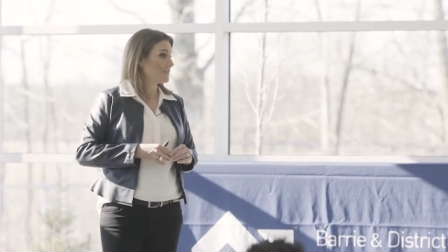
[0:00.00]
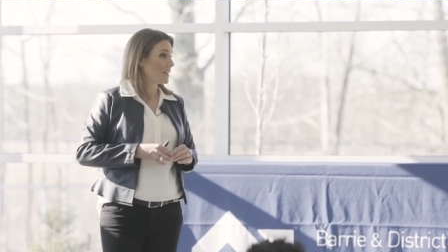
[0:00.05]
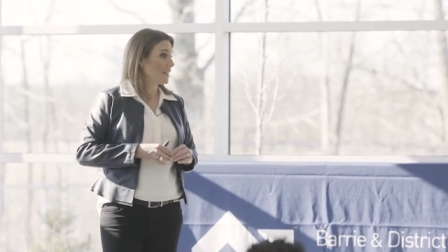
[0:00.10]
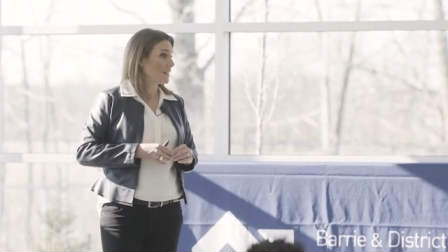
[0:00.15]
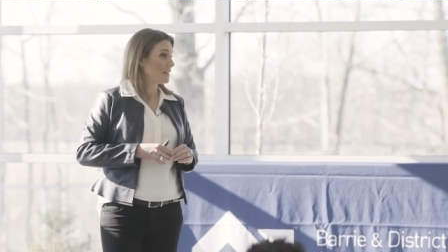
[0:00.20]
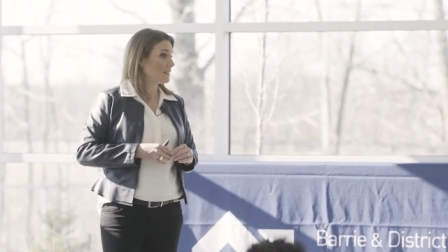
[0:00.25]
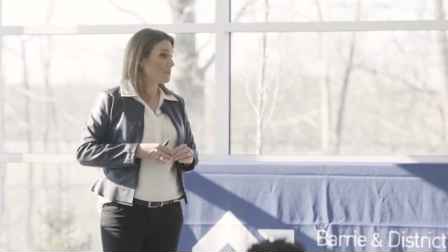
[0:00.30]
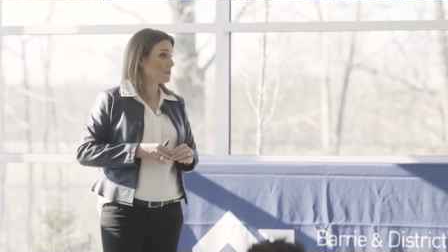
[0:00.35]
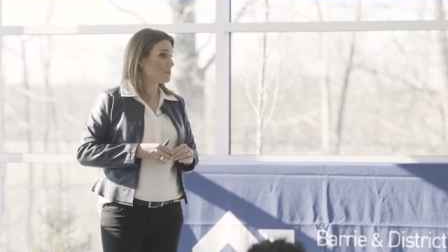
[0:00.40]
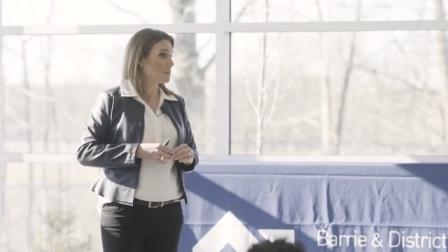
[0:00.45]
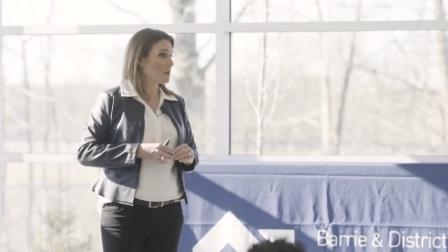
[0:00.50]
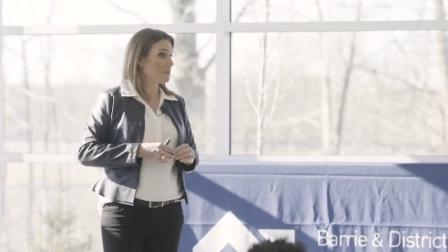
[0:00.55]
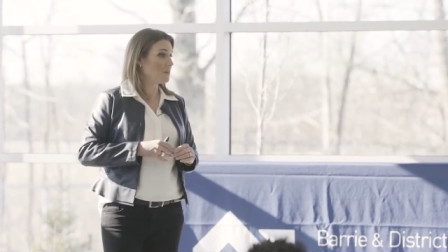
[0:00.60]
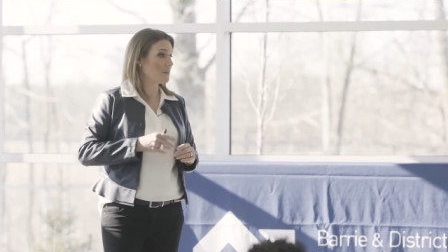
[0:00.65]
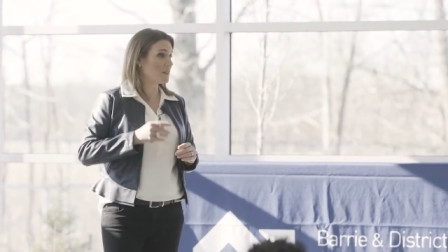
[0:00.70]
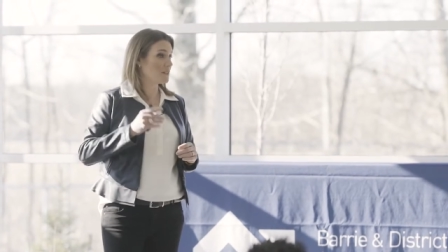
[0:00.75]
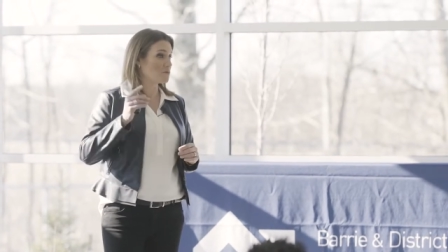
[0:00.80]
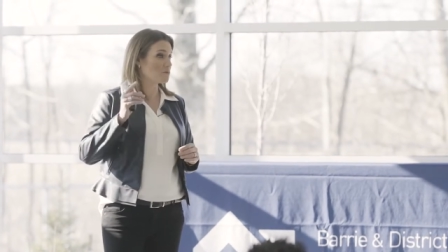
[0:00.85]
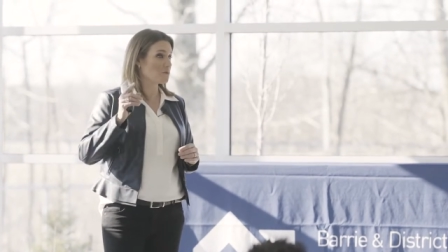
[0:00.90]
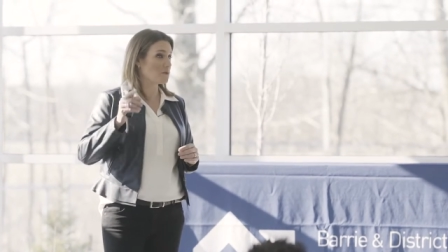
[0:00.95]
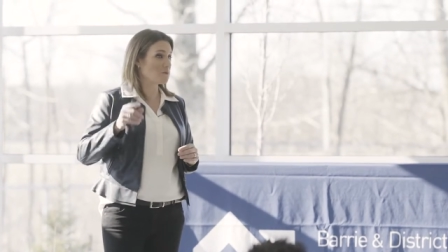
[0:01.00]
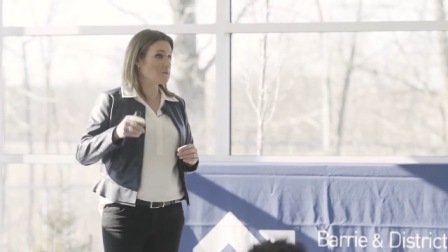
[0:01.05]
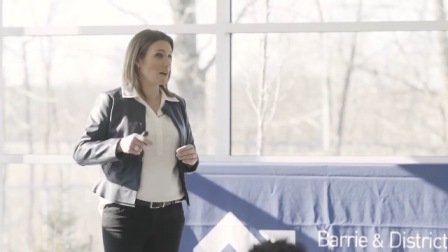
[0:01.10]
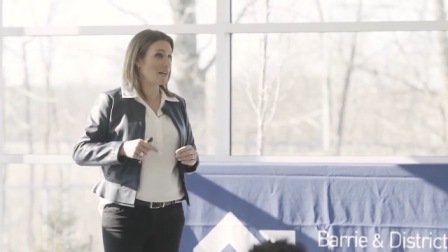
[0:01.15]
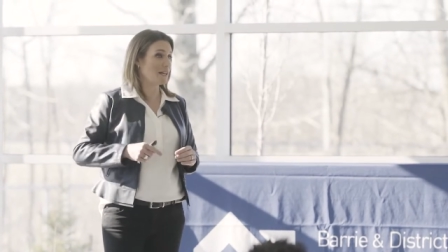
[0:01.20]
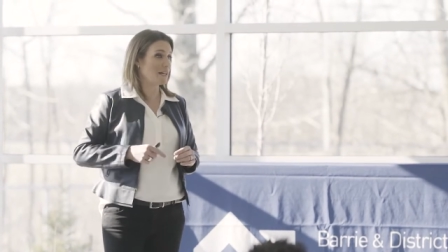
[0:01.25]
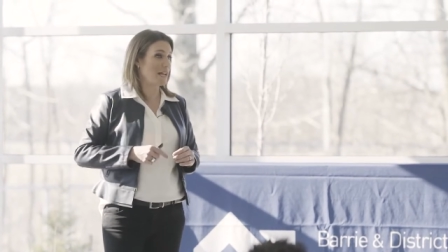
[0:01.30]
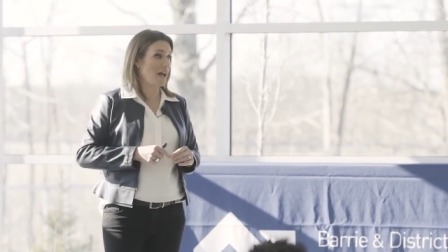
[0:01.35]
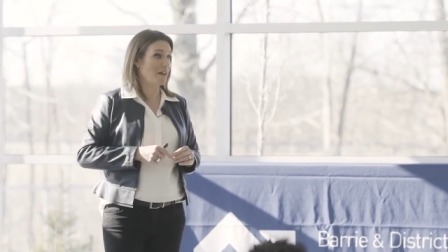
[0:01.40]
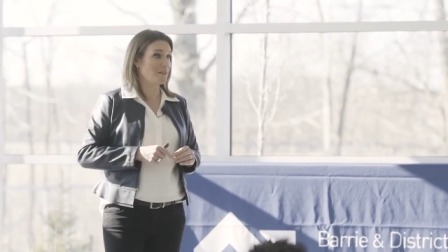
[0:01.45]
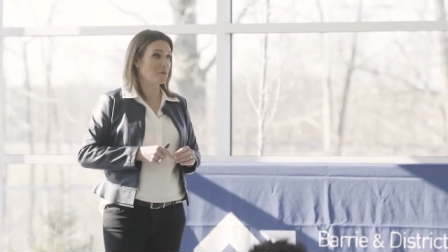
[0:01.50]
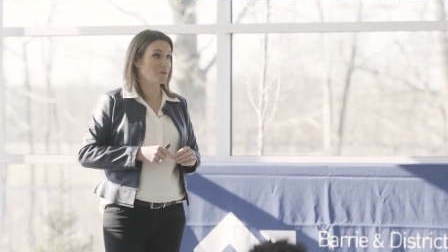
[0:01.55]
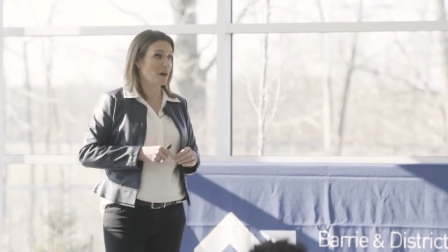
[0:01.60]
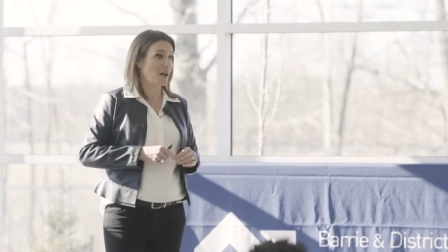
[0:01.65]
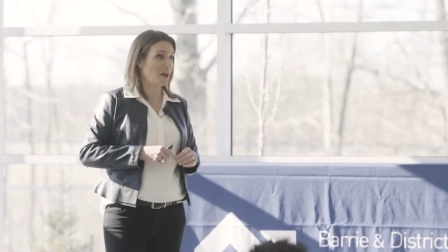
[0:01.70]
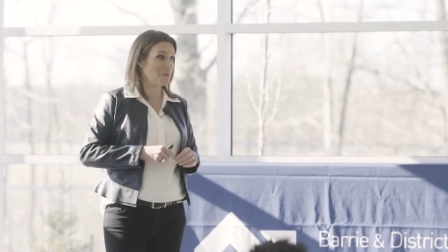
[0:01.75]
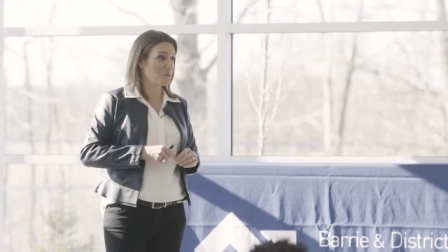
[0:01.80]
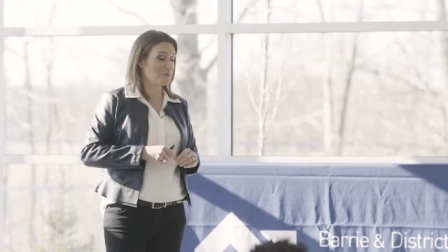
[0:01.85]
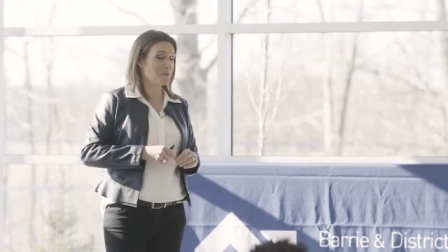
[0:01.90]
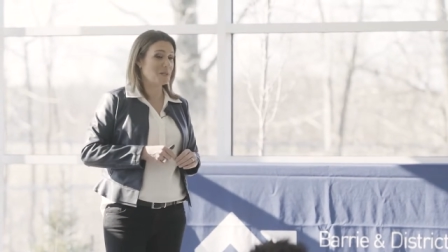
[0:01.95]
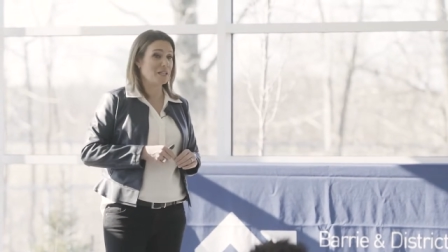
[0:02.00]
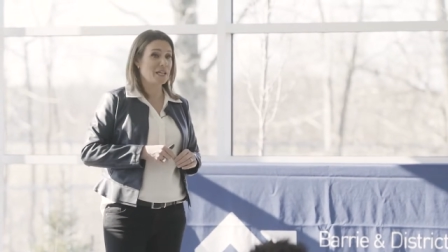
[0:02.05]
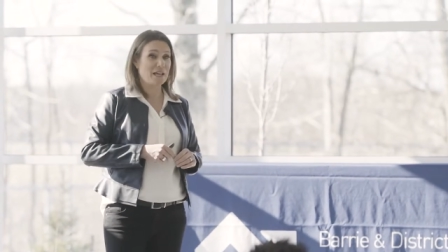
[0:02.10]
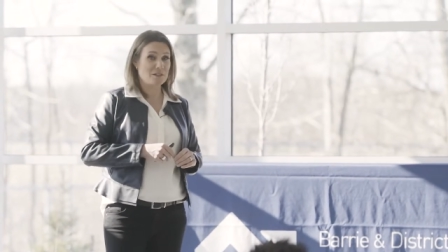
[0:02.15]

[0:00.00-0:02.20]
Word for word: Okay, there's people in this room right now that were helping me